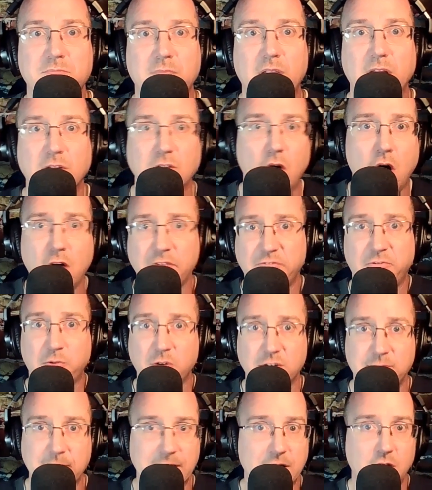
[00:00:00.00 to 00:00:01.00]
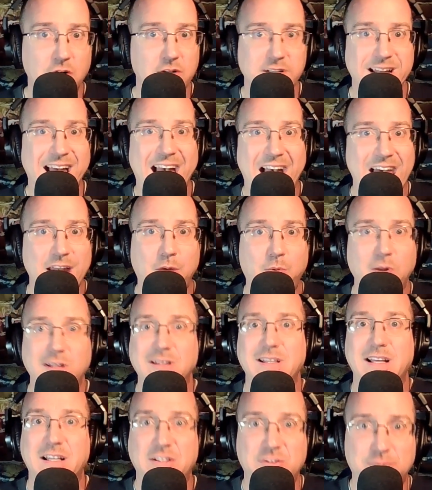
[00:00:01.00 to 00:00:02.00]
Law enforcement couldn't adequately
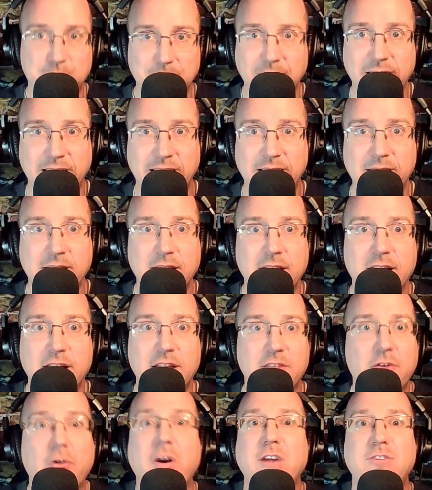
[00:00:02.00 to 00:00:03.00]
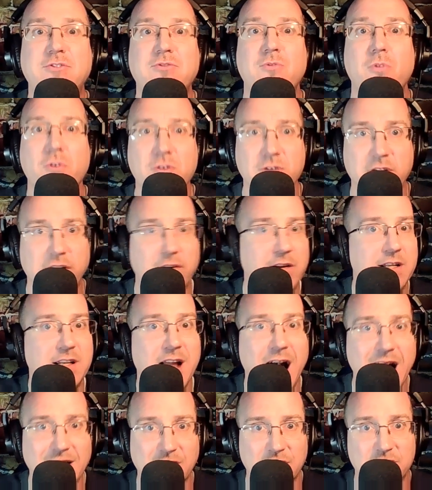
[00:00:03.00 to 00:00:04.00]
explain their extraordinary
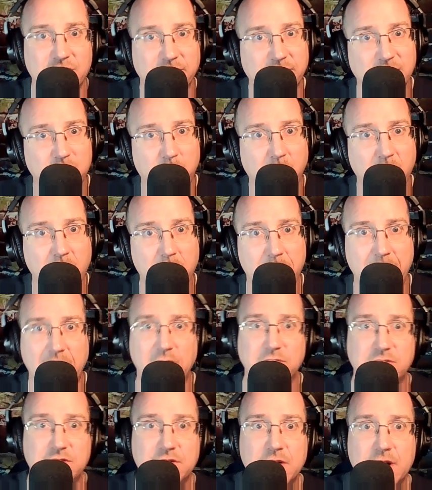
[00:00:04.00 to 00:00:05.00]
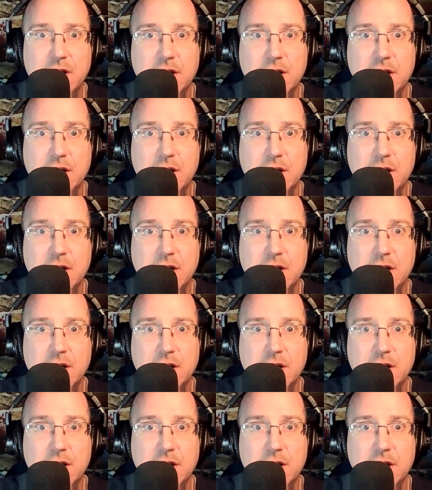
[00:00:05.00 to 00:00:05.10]
knowledge of his whereabouts.